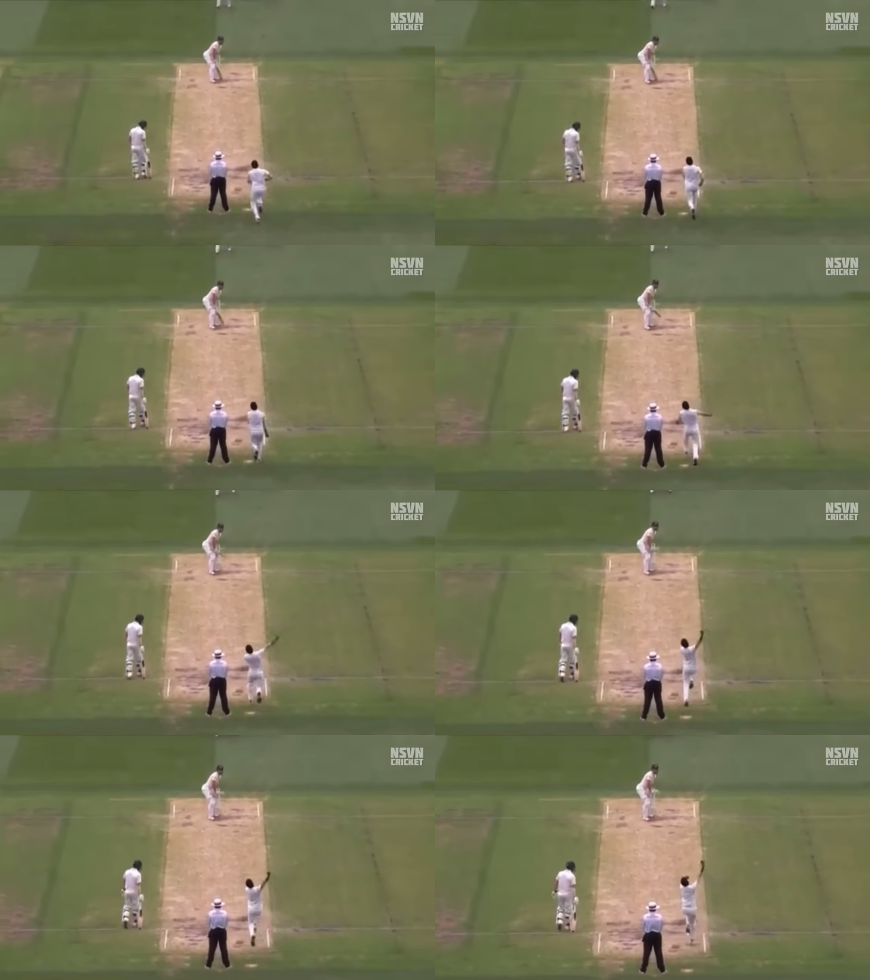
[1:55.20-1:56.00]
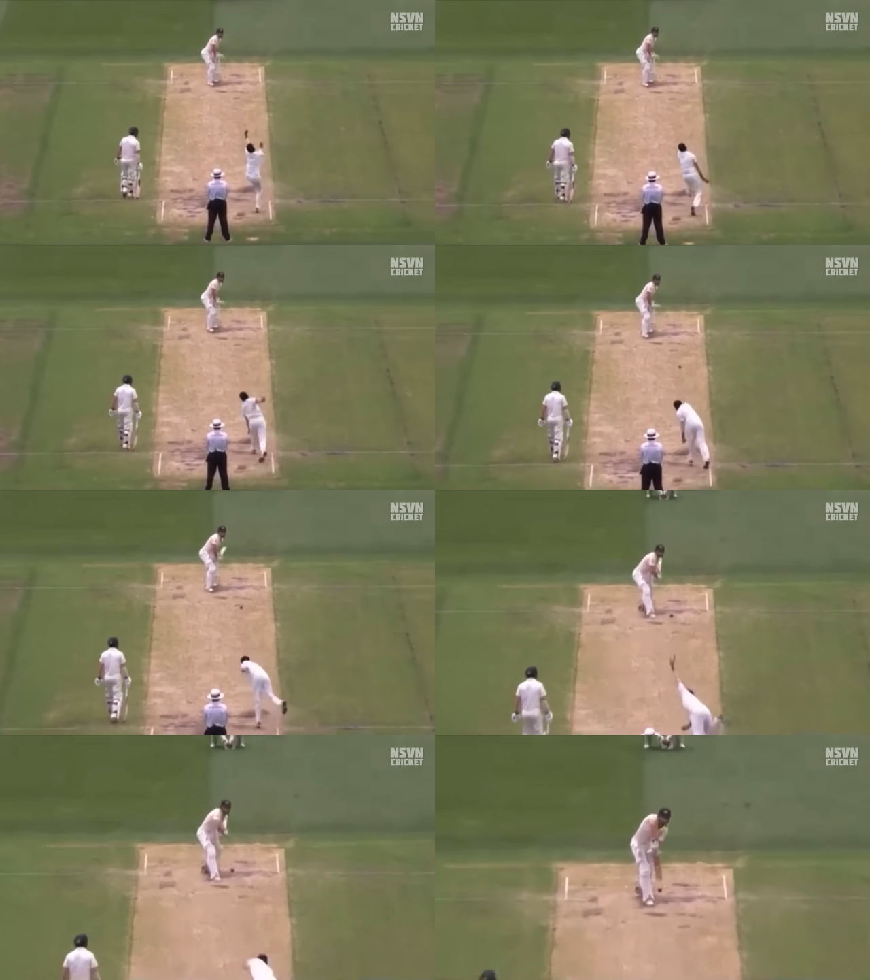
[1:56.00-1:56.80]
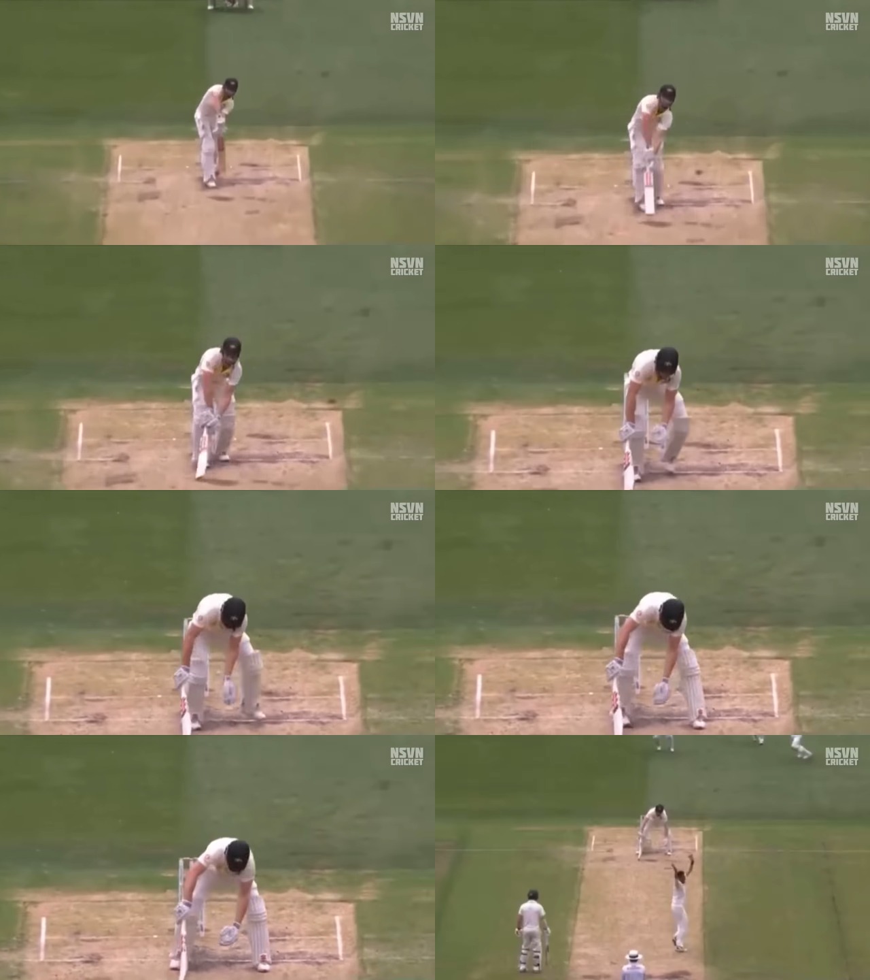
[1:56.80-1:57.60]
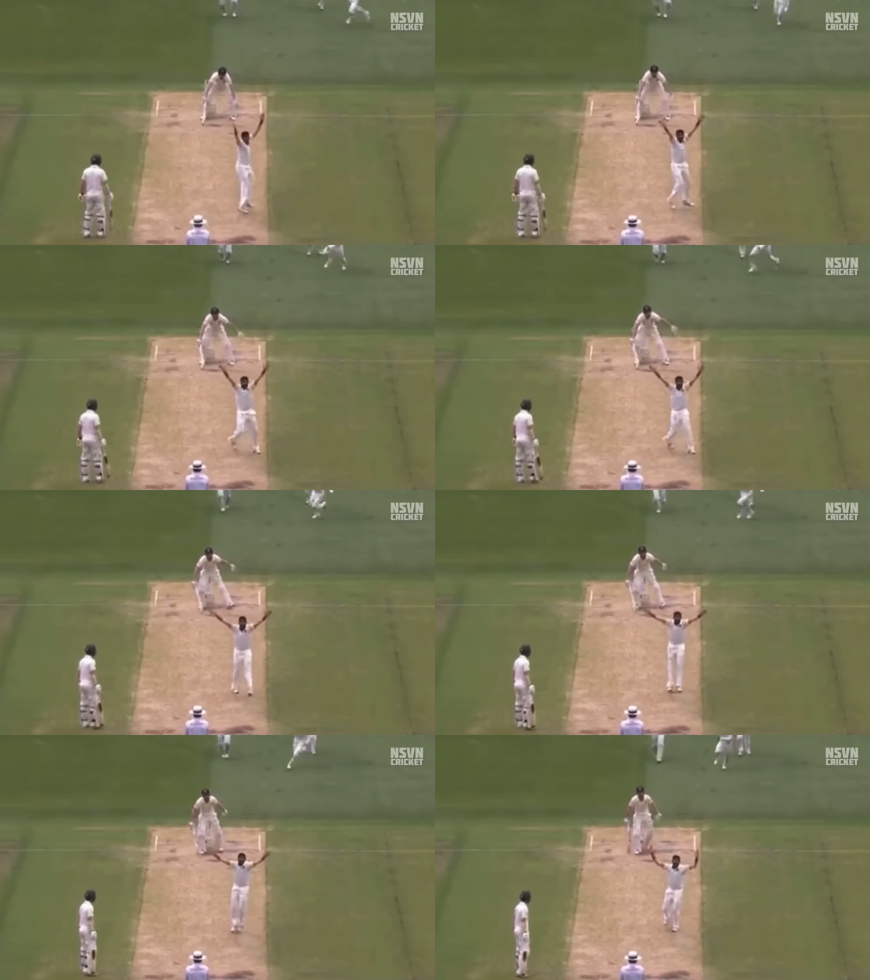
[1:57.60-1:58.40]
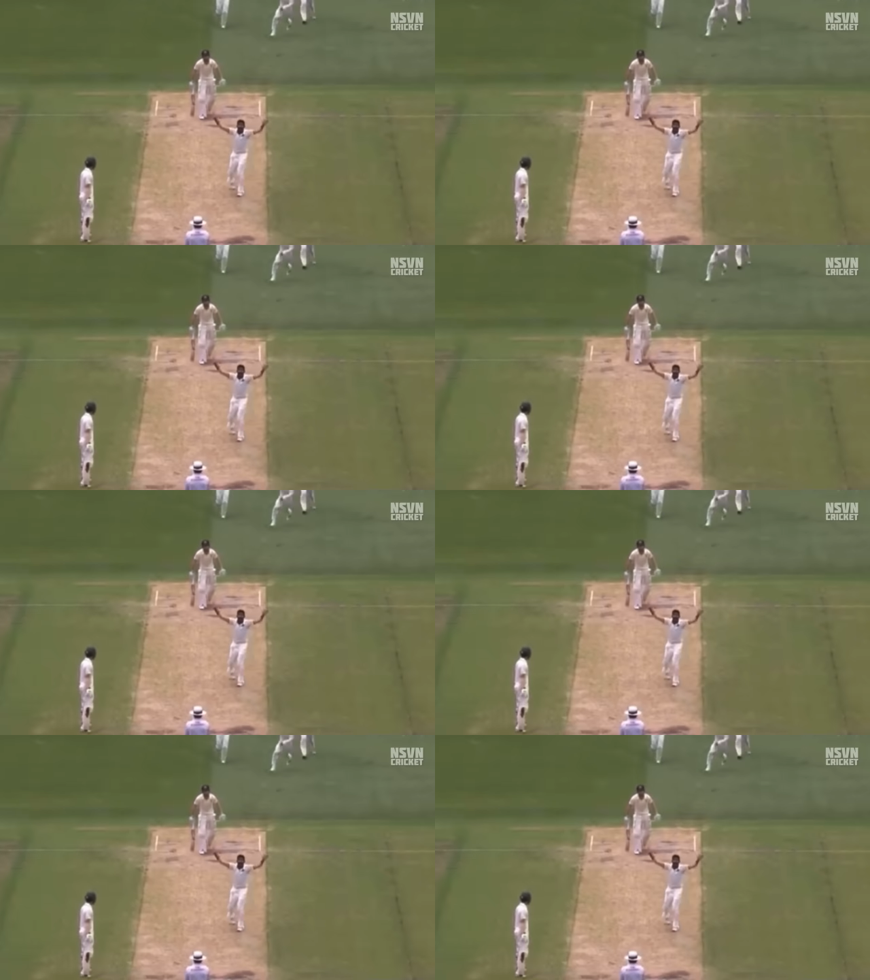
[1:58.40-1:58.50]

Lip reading: [unreadable: no face in view]